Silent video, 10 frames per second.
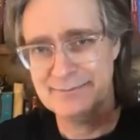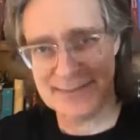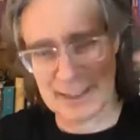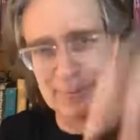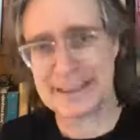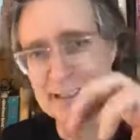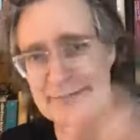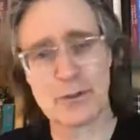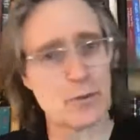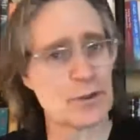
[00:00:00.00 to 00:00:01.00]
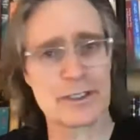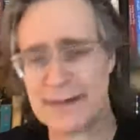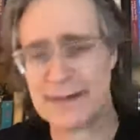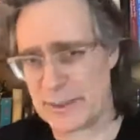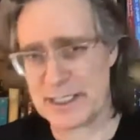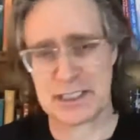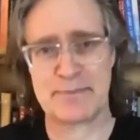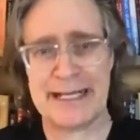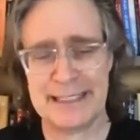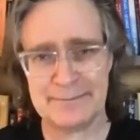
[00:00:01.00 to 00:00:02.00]
that we live in a world of outrageous
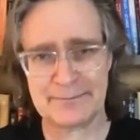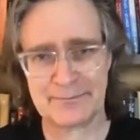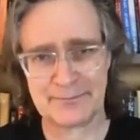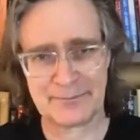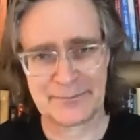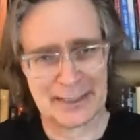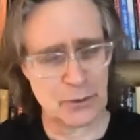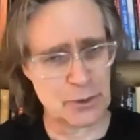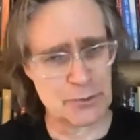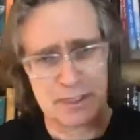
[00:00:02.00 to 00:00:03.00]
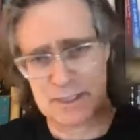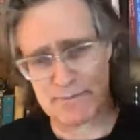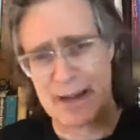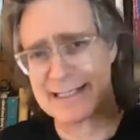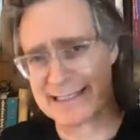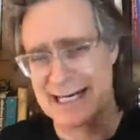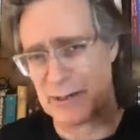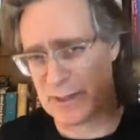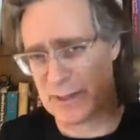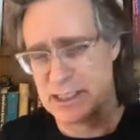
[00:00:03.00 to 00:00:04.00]
pain. And the only response to
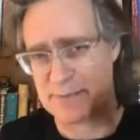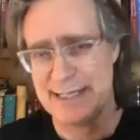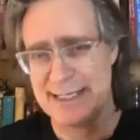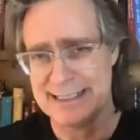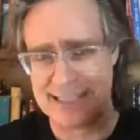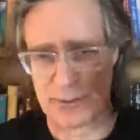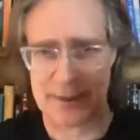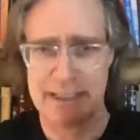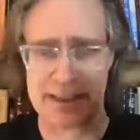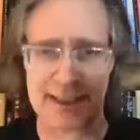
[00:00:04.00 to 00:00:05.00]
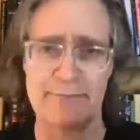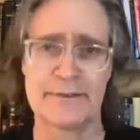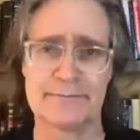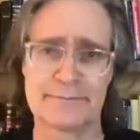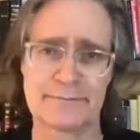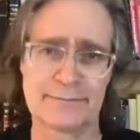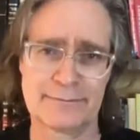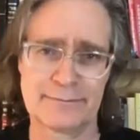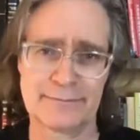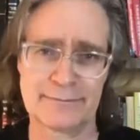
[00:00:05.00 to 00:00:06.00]
outrageous pain is outrageous love.
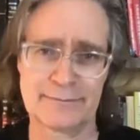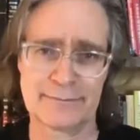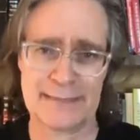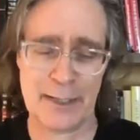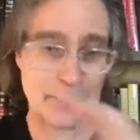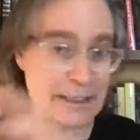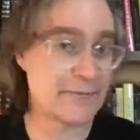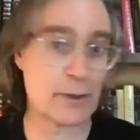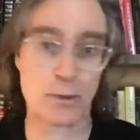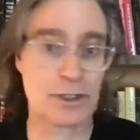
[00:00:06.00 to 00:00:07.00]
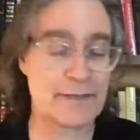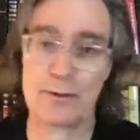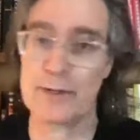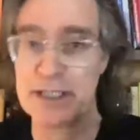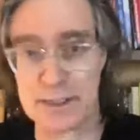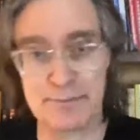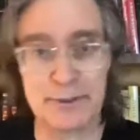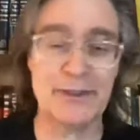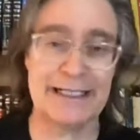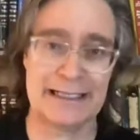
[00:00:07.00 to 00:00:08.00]
And we live in a world of outrageous
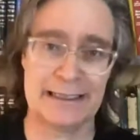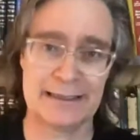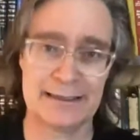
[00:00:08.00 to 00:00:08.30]
beauty.